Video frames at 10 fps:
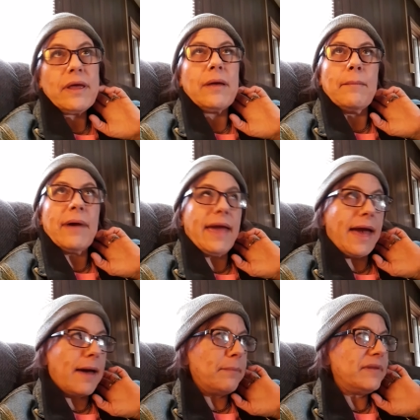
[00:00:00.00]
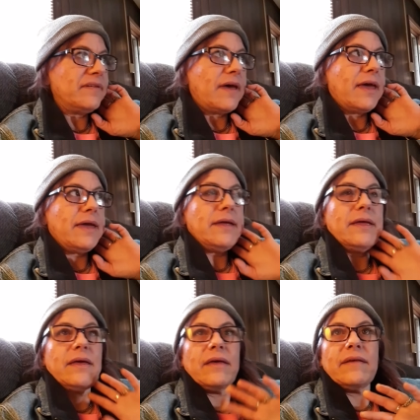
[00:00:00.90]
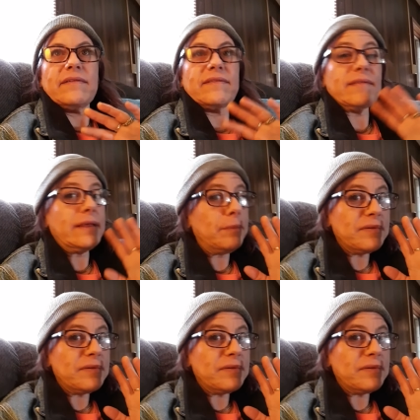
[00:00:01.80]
my appetite, sleep